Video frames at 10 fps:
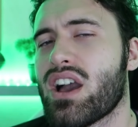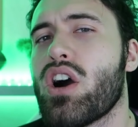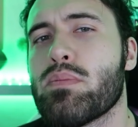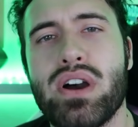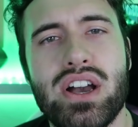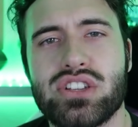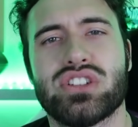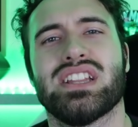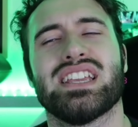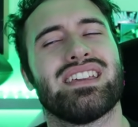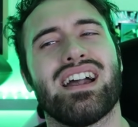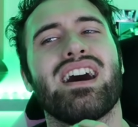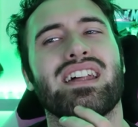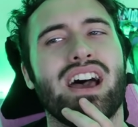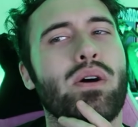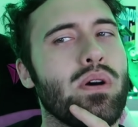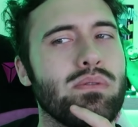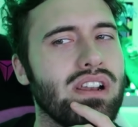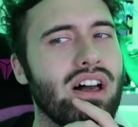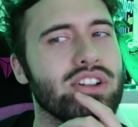I personally can't. I
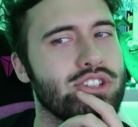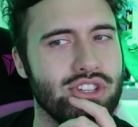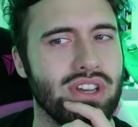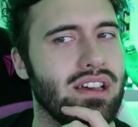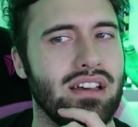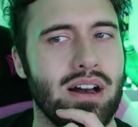won't lie to you.